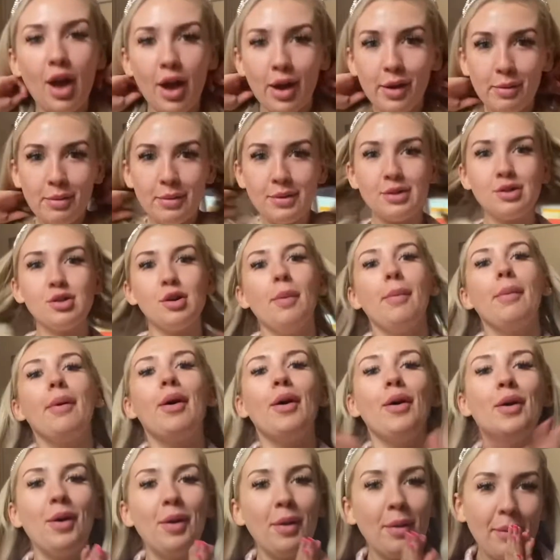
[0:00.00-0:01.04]
opened up
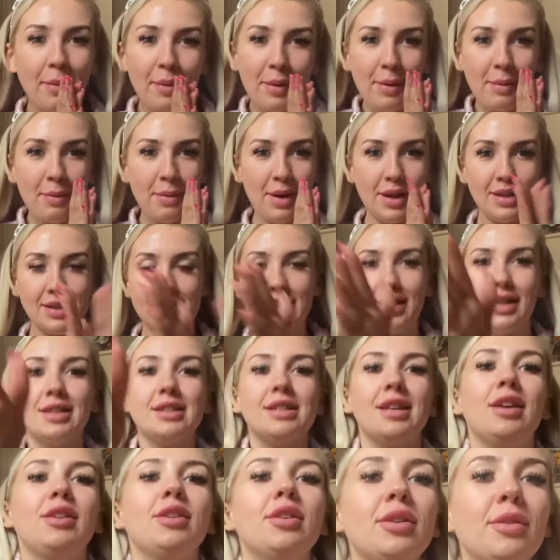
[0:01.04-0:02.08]
all my presents.
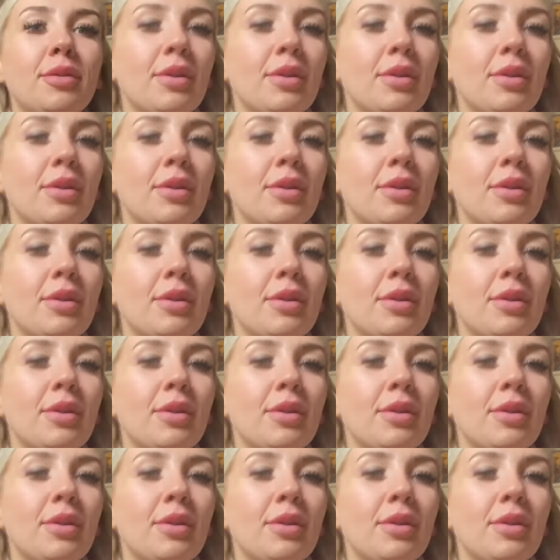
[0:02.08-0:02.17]
I don't know